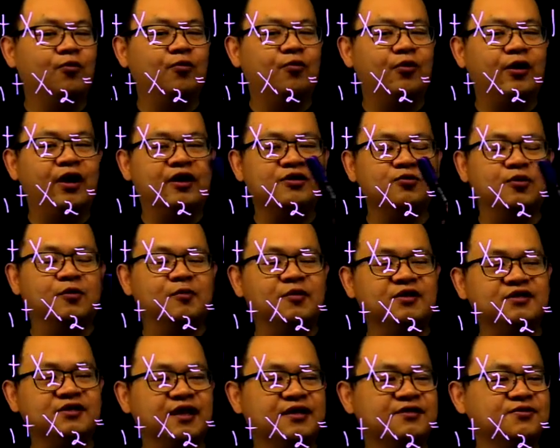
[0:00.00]
x1
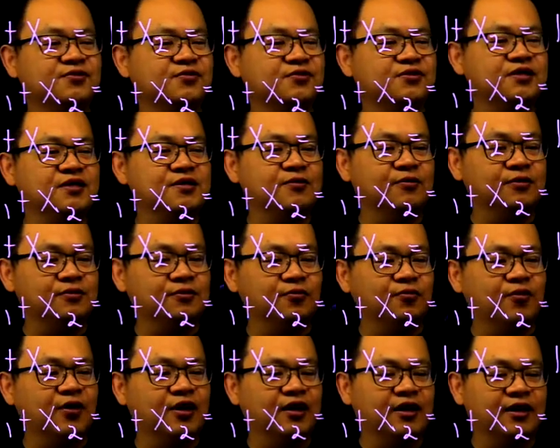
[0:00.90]
plus x2 is equal to
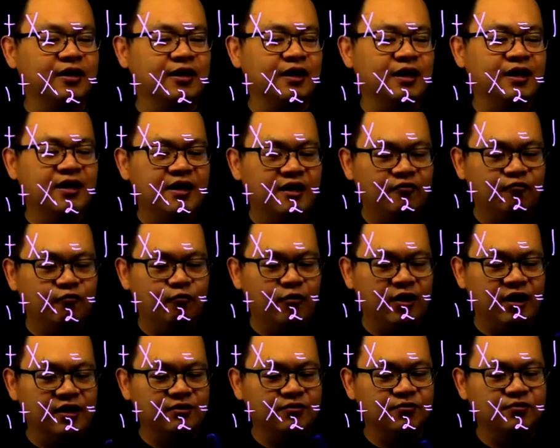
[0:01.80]
1. If
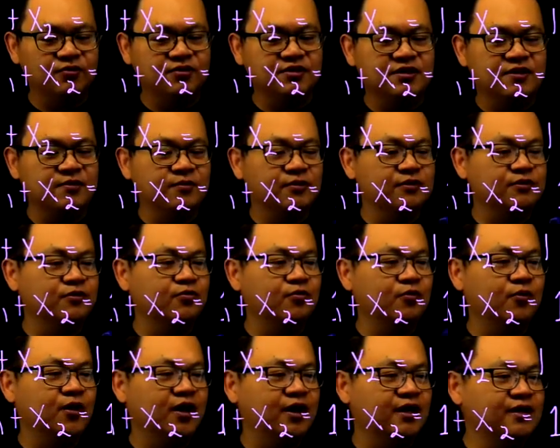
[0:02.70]
y2 is equal to
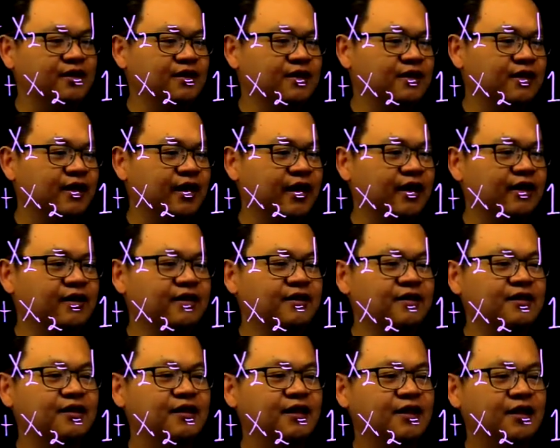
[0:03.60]
1, then
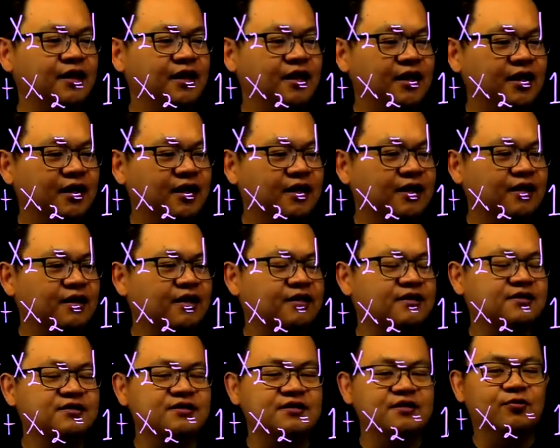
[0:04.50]

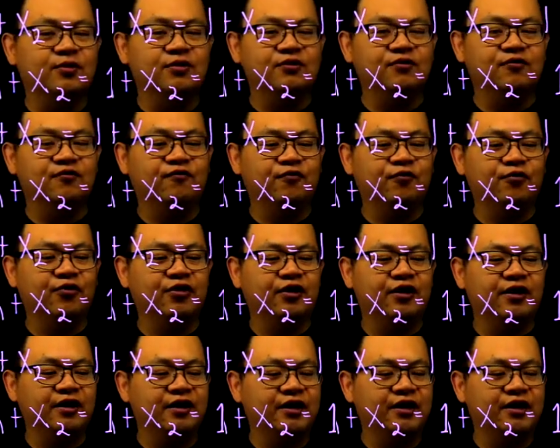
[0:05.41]
it is equal to 4.